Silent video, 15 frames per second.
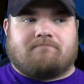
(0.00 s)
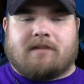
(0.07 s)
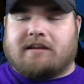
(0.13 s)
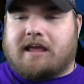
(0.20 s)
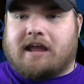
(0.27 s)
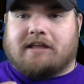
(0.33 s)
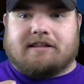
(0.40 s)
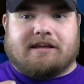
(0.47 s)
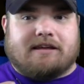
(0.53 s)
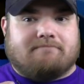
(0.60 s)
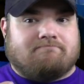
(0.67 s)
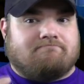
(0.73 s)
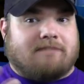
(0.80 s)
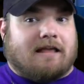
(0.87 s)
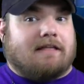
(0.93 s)
an
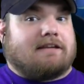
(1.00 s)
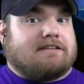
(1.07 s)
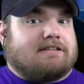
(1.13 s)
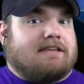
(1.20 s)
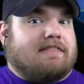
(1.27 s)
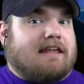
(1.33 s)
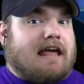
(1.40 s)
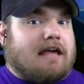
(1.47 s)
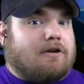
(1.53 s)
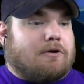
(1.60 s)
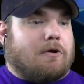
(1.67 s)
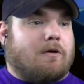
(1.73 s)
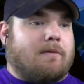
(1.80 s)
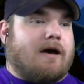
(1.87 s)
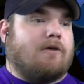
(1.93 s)
alien delicacy that I don't
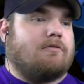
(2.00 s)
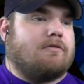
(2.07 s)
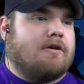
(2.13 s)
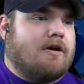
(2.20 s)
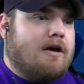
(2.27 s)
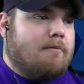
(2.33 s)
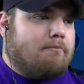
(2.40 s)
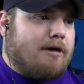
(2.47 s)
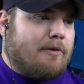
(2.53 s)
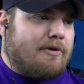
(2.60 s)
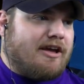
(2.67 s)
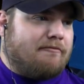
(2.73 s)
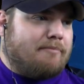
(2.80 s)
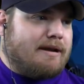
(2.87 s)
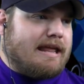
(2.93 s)
know about. But
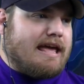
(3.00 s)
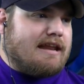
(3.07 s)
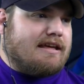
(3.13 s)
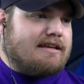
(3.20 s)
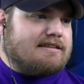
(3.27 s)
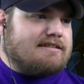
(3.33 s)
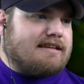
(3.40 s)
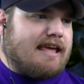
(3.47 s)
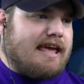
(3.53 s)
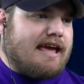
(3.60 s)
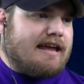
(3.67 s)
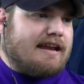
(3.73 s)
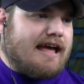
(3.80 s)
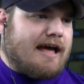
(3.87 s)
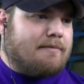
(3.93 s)
we have bananas,
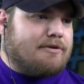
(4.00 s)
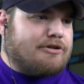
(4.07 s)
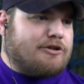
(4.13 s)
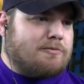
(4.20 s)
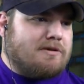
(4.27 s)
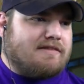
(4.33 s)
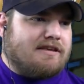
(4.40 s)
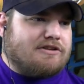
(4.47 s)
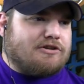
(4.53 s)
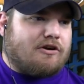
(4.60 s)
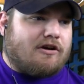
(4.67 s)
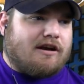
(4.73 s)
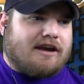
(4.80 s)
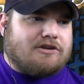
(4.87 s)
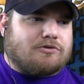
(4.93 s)
and I'm assuming these are
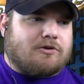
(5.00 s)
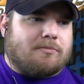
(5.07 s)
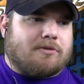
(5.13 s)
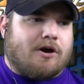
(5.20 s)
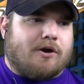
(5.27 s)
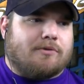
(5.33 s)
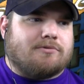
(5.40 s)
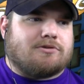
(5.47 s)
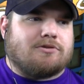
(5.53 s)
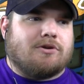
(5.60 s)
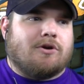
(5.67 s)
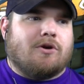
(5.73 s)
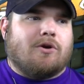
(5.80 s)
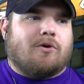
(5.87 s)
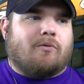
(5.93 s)
our ice cream cones,
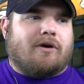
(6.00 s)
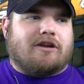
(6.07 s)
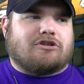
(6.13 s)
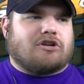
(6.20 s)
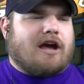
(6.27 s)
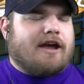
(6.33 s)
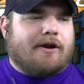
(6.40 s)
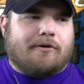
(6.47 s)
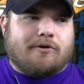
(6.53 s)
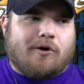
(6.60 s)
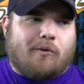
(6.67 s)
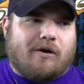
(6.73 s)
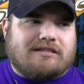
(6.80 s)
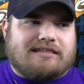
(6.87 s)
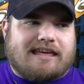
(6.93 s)
which I don't
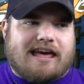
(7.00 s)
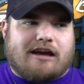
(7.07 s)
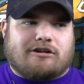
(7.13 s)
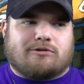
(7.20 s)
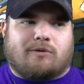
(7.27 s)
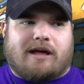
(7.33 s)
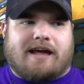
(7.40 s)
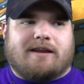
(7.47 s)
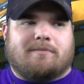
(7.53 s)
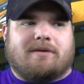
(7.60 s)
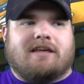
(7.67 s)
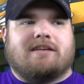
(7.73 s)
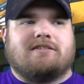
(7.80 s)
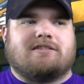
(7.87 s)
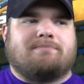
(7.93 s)
know what the actual item
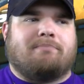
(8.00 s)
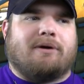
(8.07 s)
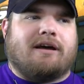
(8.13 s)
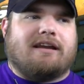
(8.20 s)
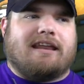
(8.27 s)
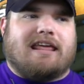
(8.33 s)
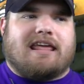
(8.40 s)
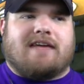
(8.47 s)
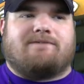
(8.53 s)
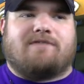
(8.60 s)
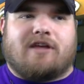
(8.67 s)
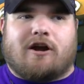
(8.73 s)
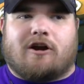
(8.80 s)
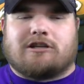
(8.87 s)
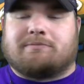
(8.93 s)
is, but if
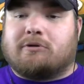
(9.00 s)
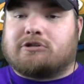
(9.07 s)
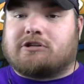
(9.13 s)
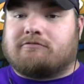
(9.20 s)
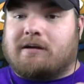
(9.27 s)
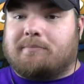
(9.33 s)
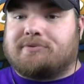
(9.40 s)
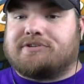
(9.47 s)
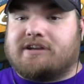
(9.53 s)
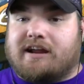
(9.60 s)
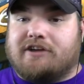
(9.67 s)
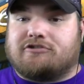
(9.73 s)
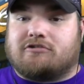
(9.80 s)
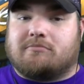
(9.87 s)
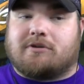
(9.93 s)
they are supposed to represent
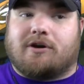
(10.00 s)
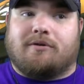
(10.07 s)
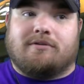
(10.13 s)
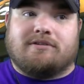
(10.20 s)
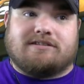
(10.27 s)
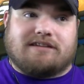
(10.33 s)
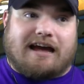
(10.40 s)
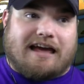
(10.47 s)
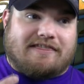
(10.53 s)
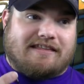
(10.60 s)
ice cream cones, I